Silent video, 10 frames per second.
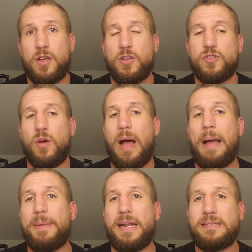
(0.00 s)
So
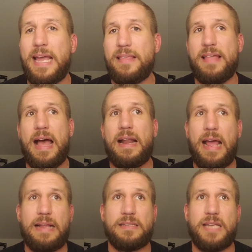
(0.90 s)
I'm going to take that
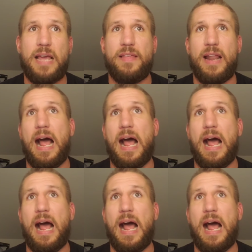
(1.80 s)
and say that